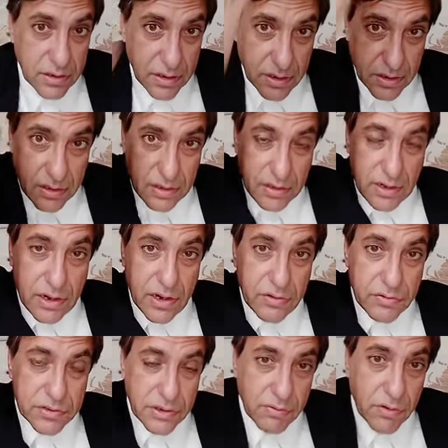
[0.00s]
lifts up
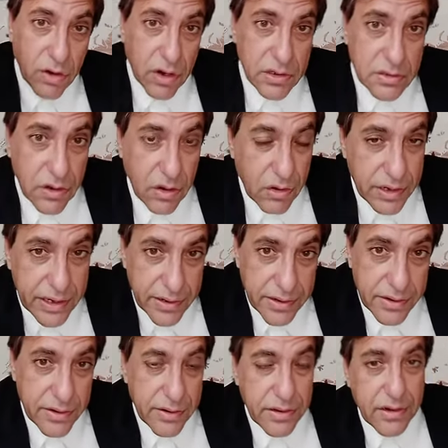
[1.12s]
God's law,
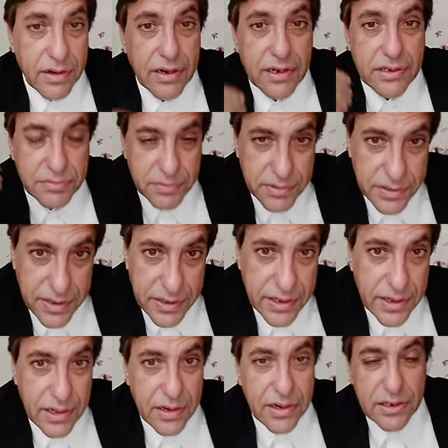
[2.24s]
eternal, it's perennial,
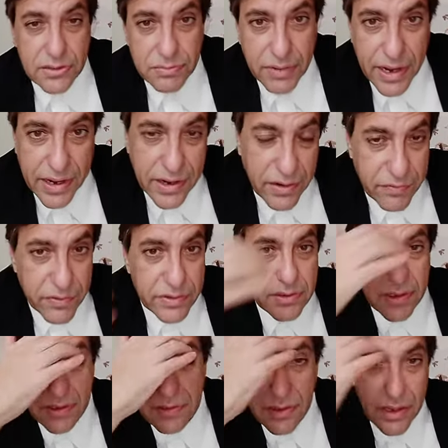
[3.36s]
it's magnificent.
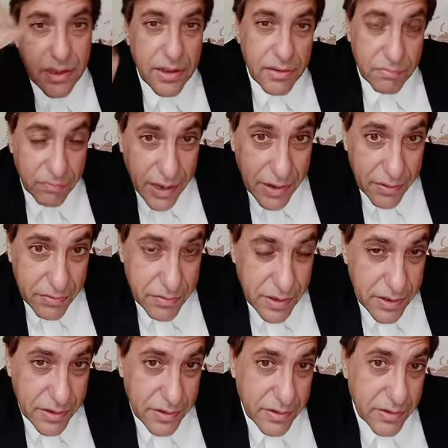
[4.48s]
Ma uh,
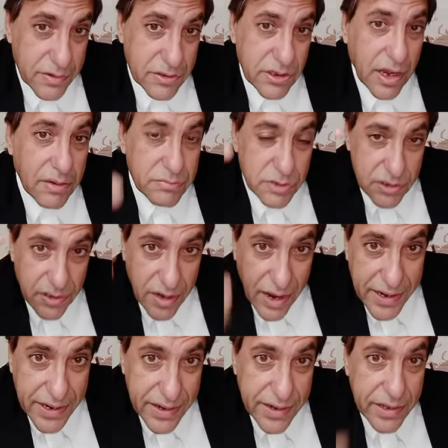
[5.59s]
Psalms
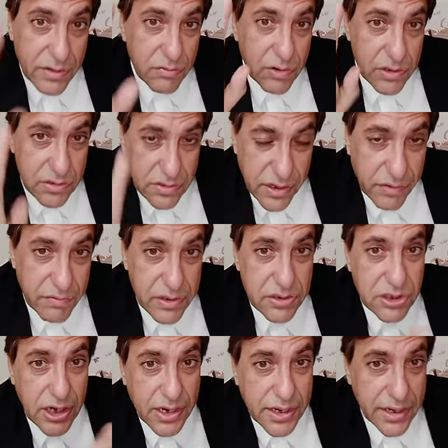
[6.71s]
19 verse 7, check it
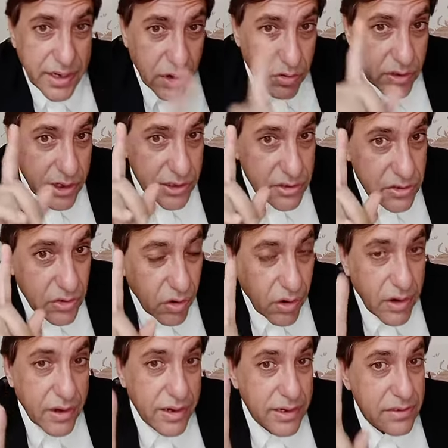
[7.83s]
out, it's called, it's
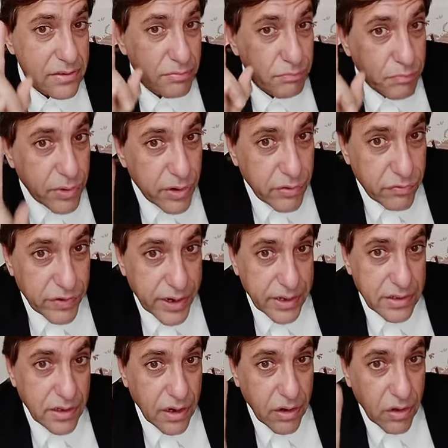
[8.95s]
perfect, the law
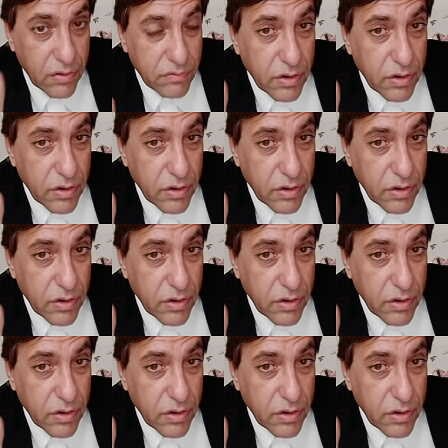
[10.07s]
of God.